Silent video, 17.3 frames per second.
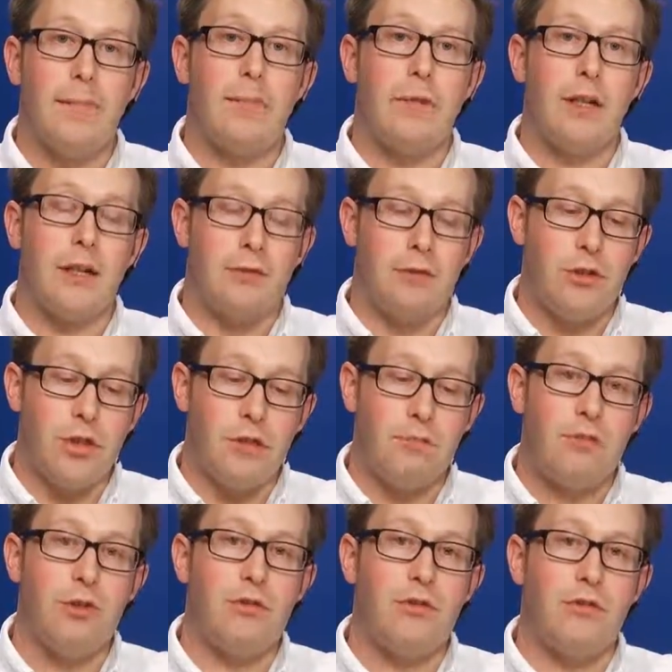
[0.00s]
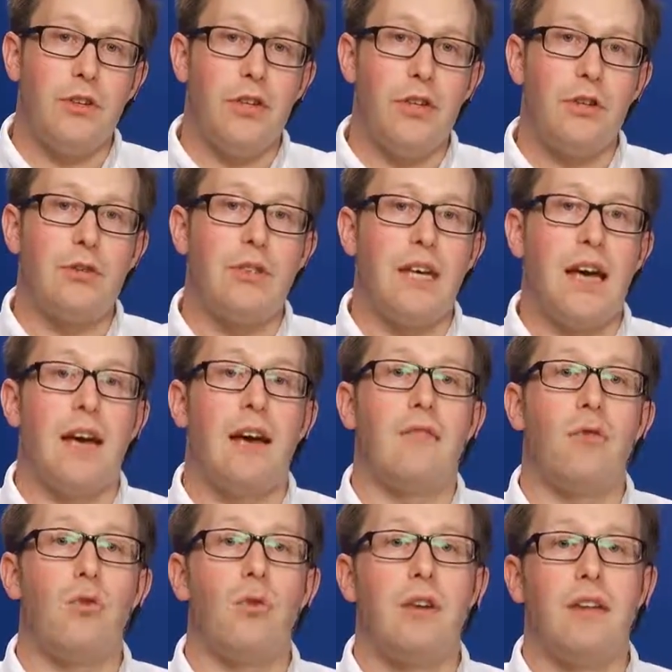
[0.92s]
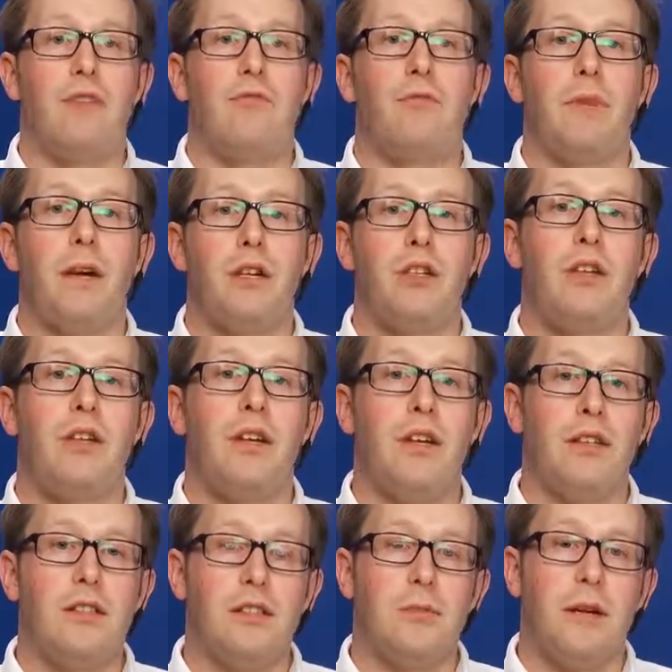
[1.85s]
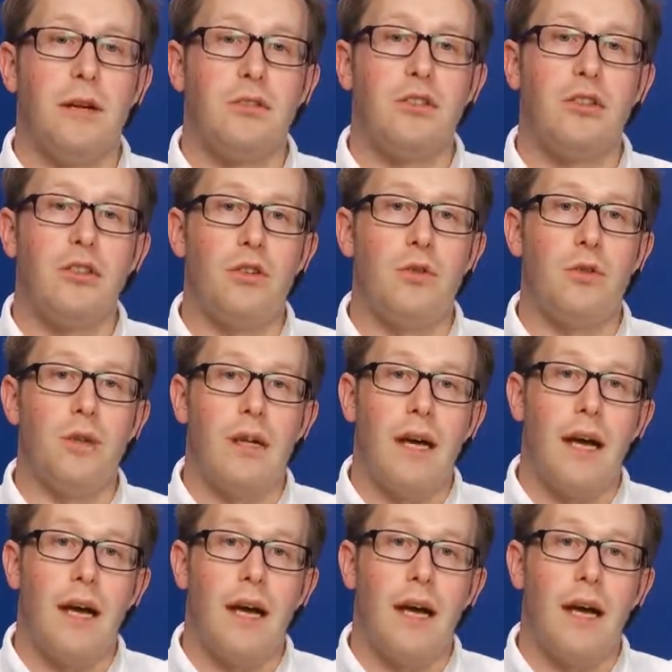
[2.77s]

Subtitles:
They're just built for you to have all of the information to be able to do